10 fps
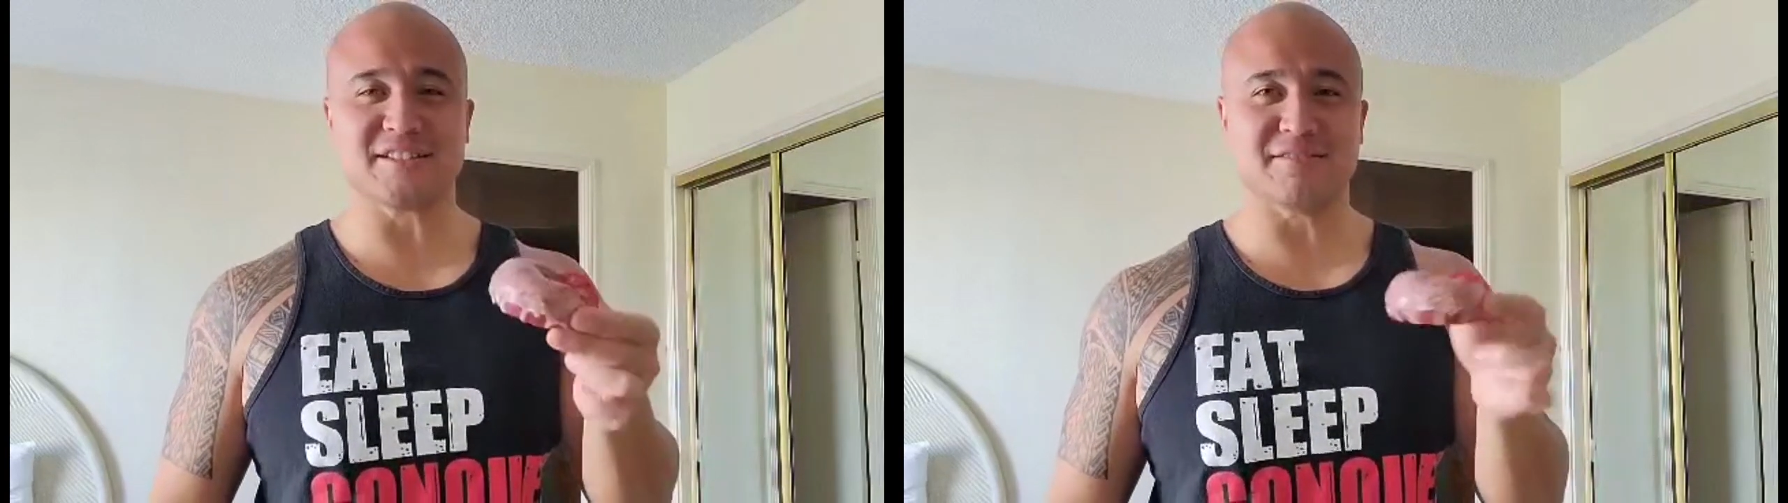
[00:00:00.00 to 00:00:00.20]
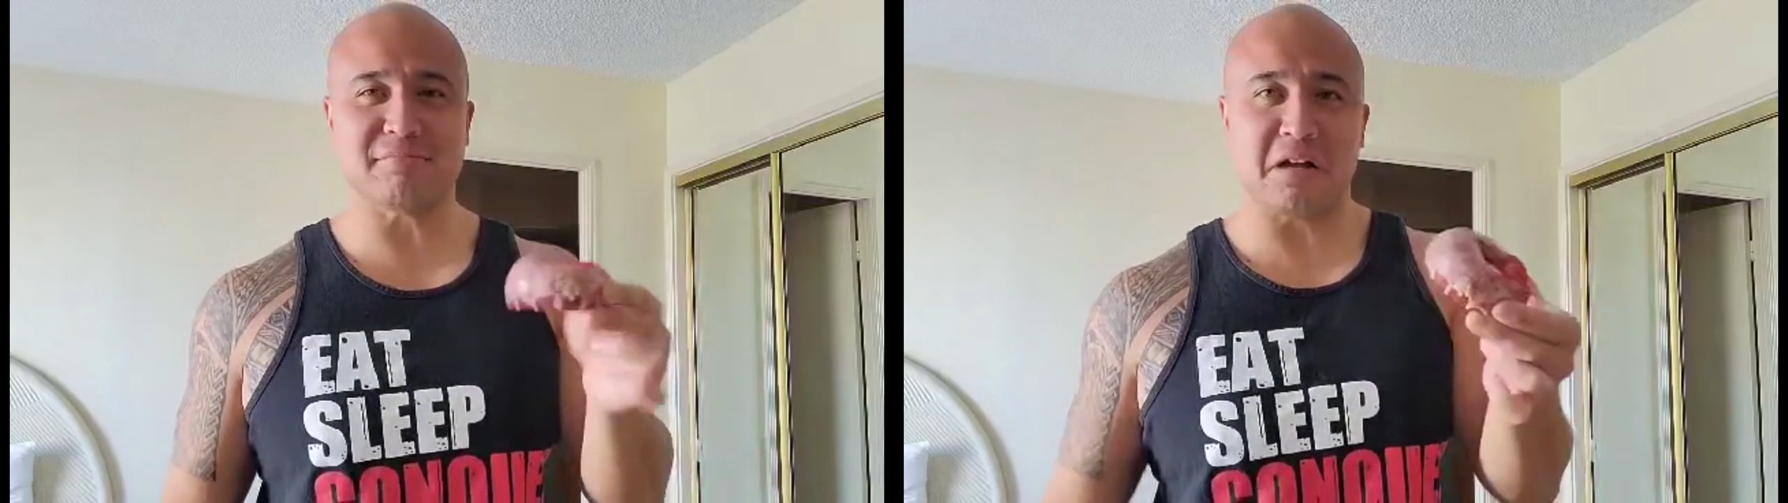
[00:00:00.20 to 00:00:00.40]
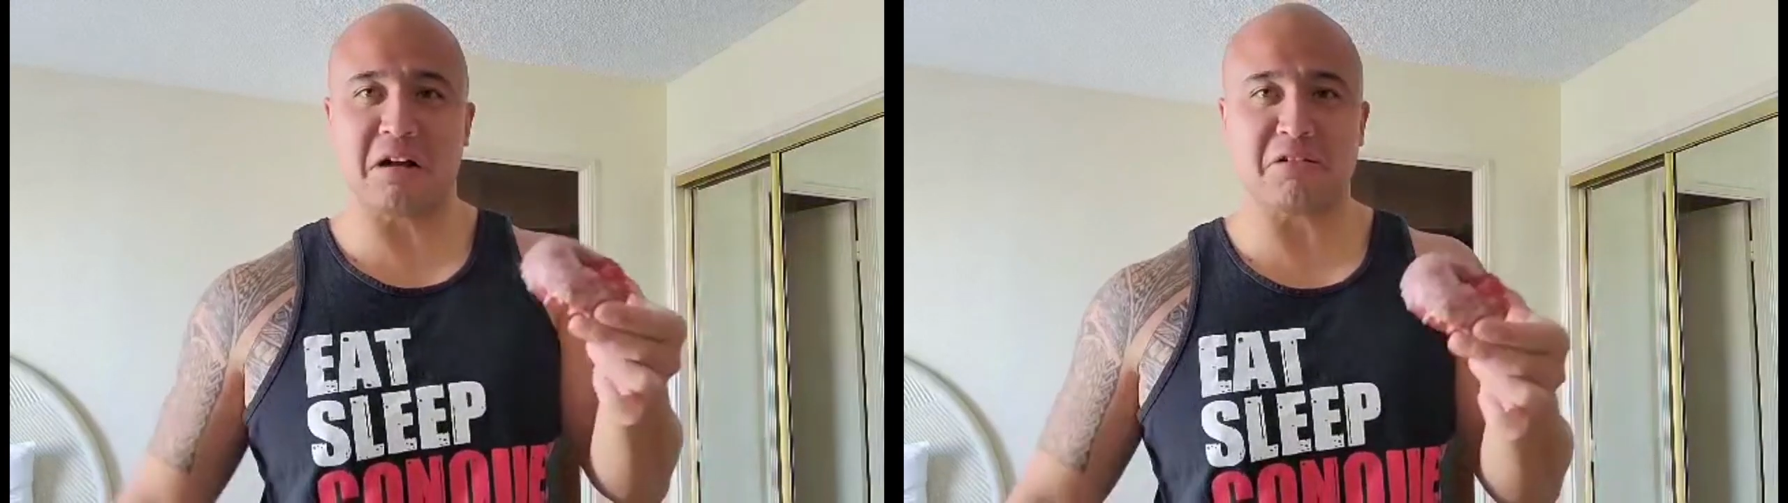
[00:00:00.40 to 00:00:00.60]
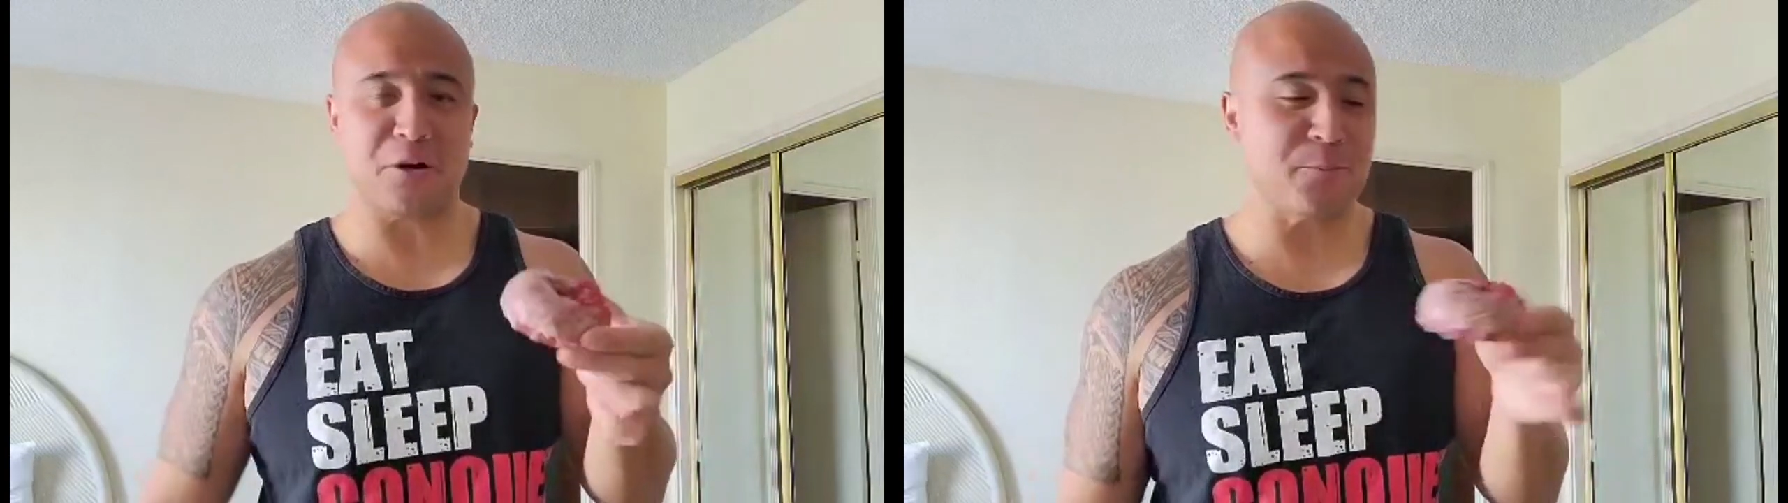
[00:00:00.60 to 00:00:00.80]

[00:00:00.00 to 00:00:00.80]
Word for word: so I don't